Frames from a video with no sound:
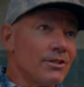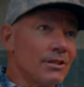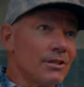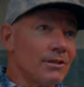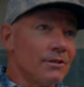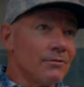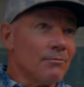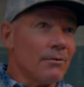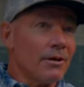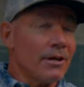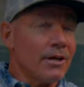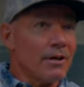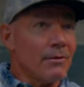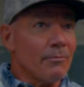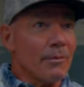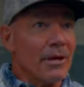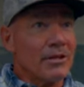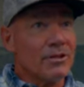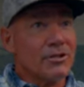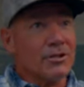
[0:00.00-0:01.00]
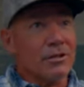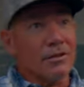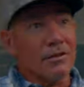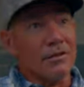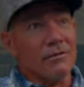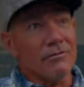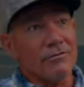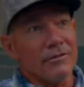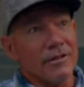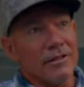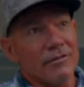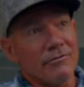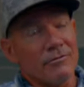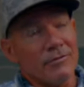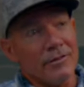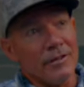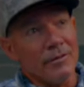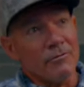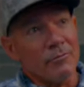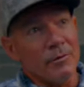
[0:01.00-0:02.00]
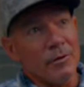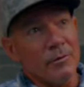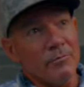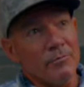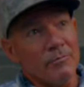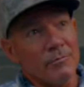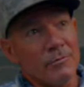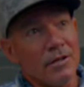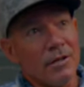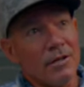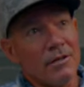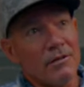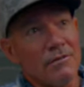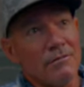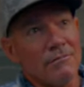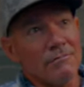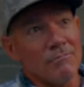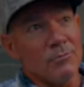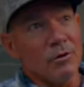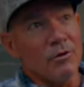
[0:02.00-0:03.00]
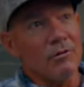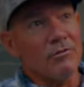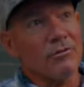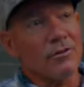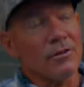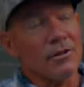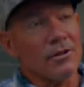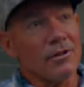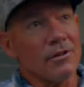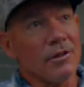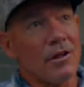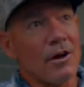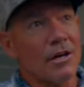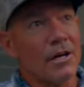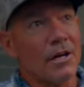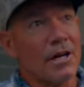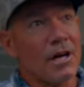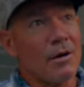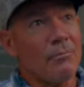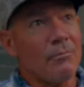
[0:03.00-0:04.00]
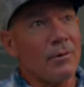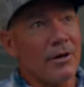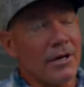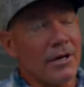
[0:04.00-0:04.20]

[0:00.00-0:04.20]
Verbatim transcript: She wanted to make sure if, if, if we moved further along and got